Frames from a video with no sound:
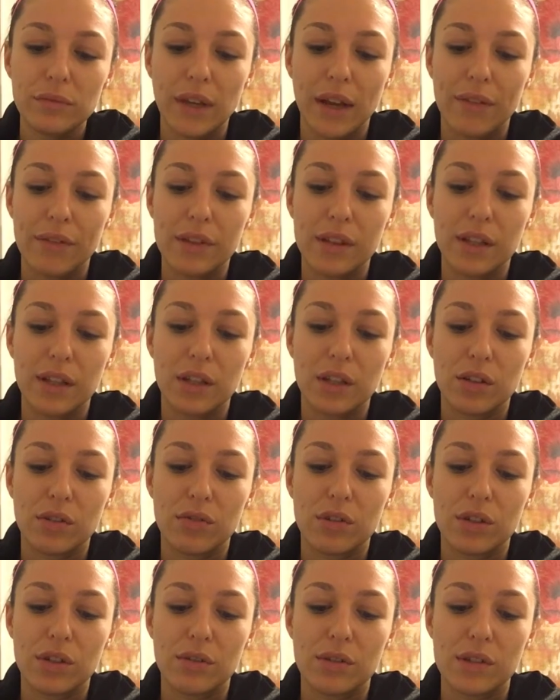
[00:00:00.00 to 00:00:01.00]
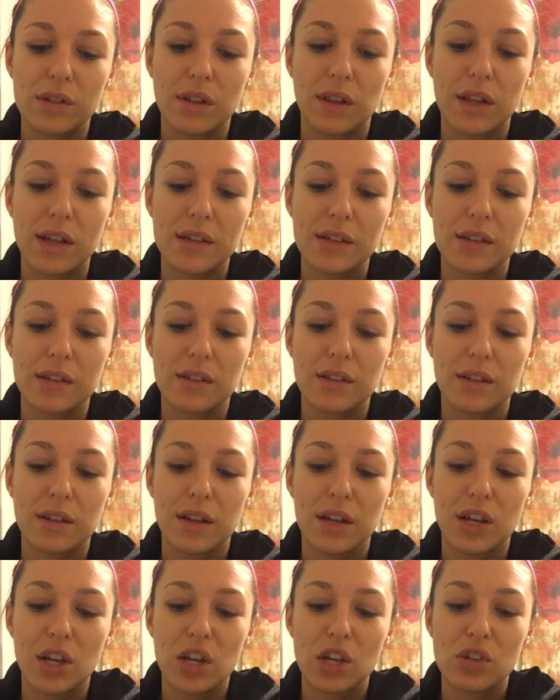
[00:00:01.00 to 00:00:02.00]
Everything that you do is a lesson.
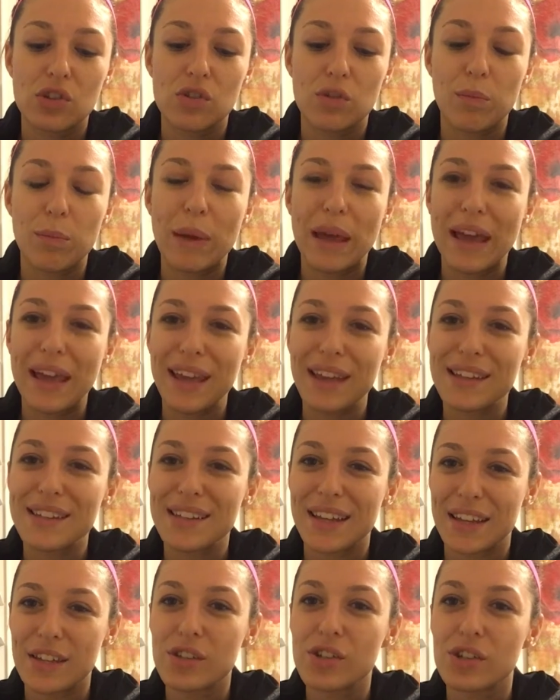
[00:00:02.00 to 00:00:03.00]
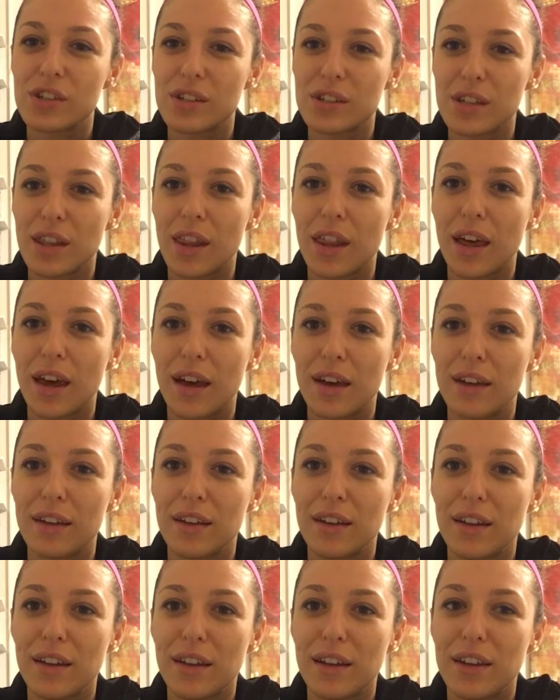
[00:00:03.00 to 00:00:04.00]
So pay attention to that.
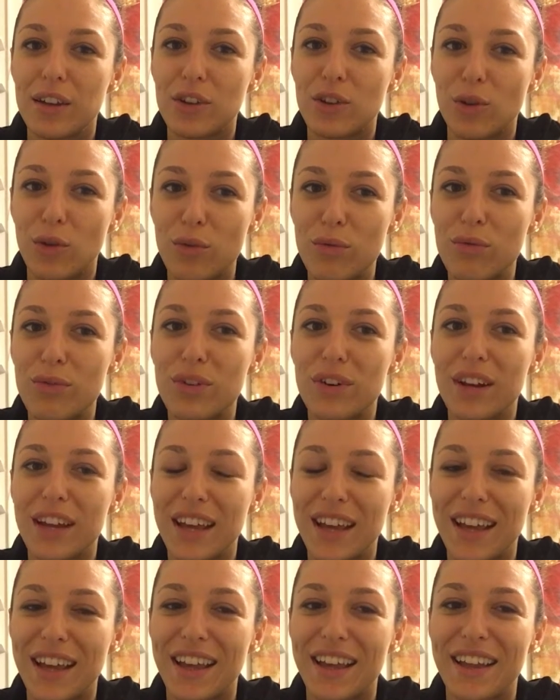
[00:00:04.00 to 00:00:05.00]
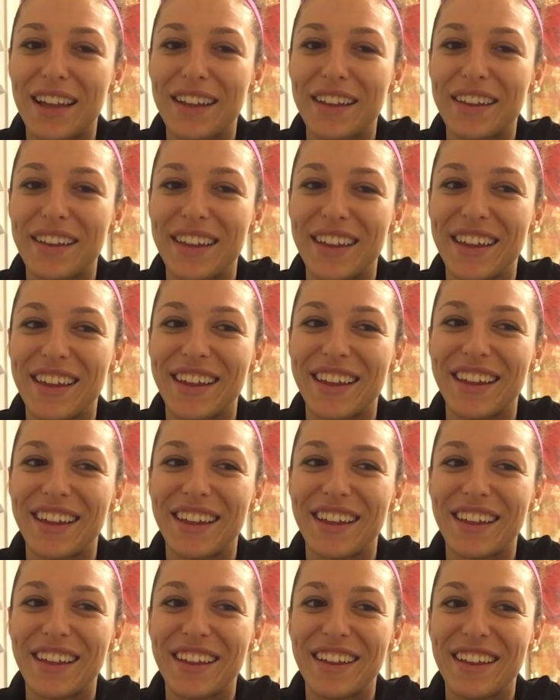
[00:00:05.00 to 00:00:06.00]
Don't forget
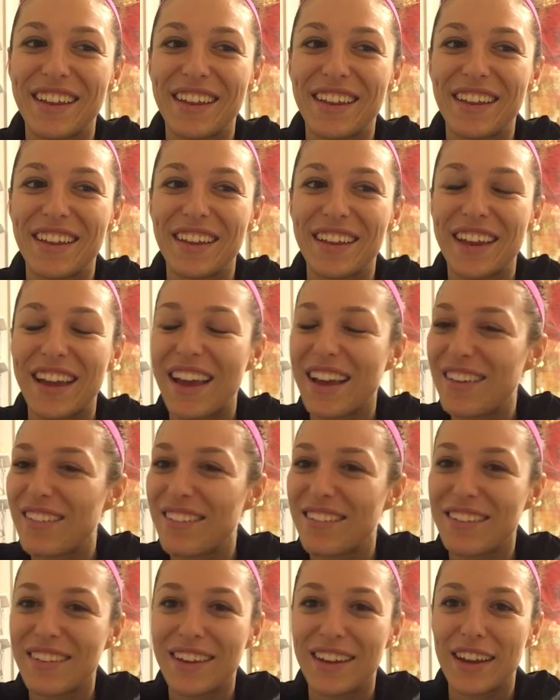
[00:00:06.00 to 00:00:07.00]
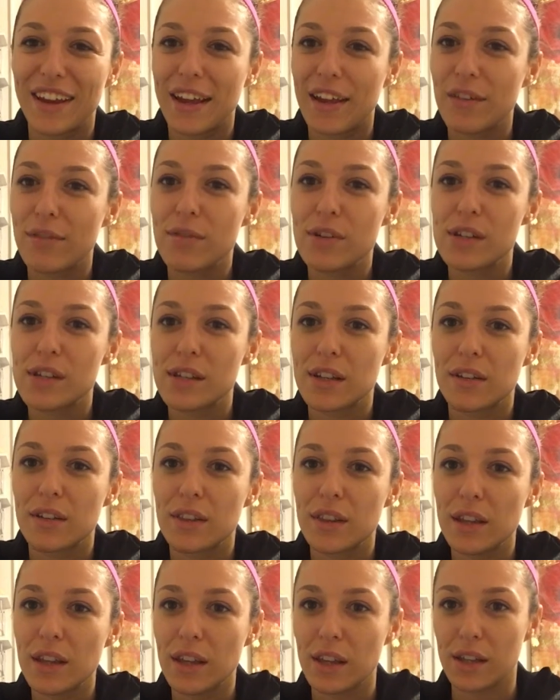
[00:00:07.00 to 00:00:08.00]
that every single
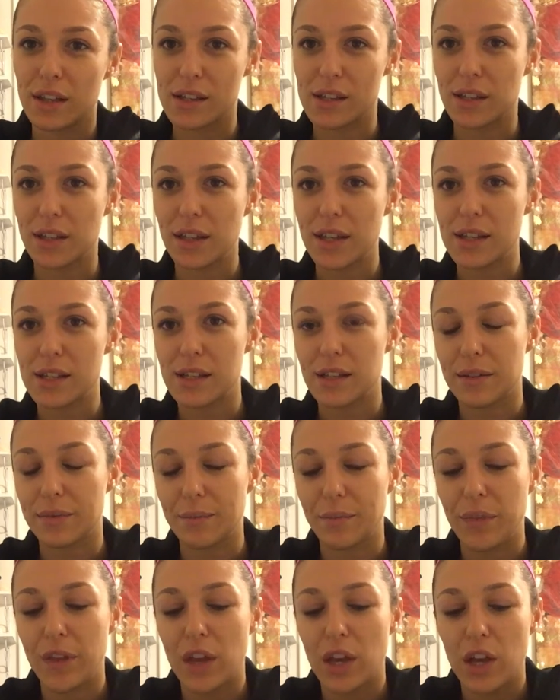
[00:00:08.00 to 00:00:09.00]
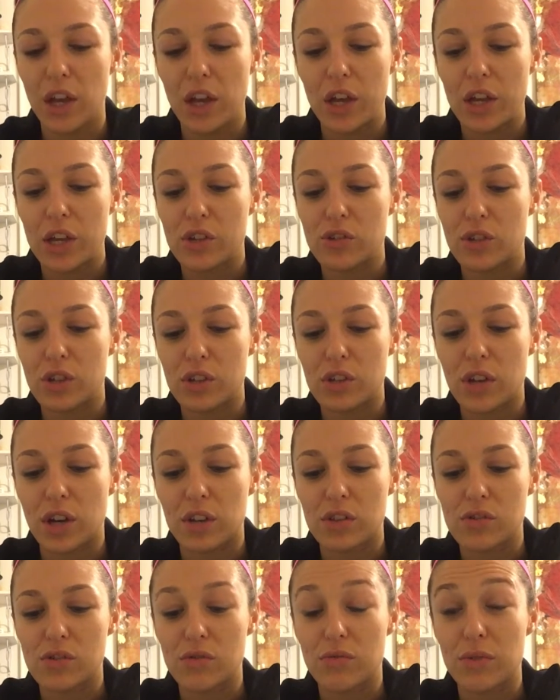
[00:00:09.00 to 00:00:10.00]
thing is a lesson. So I
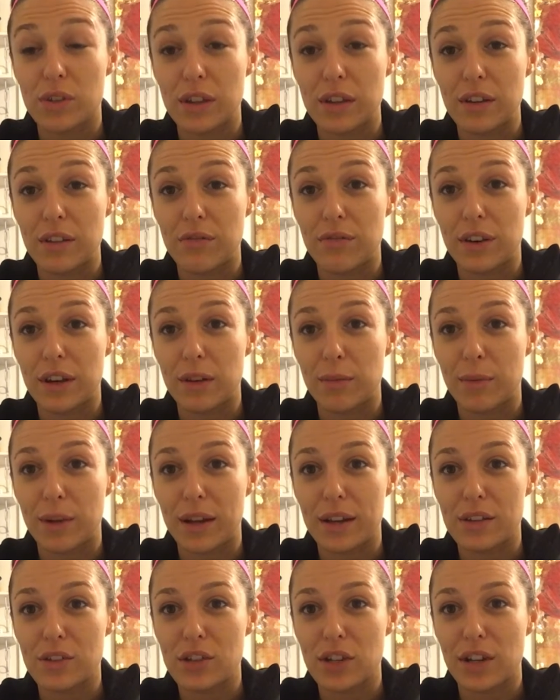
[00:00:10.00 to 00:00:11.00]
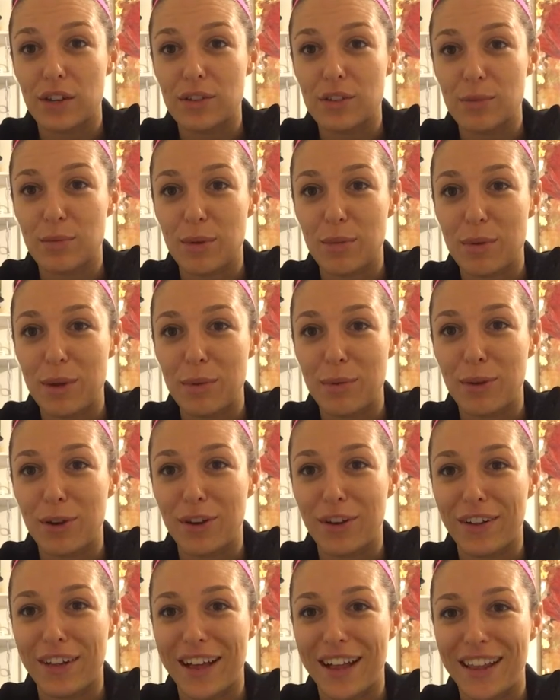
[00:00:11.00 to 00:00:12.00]
talked to a really good friend of mine. Shout out to my baby
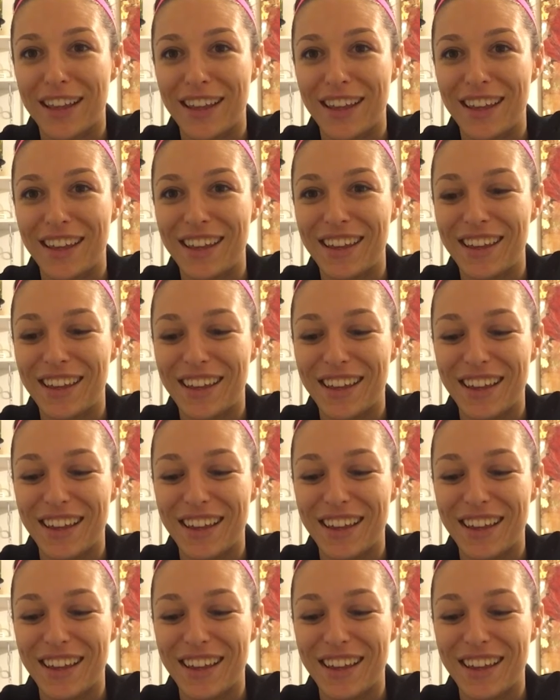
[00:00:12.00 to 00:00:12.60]
girl, Allie.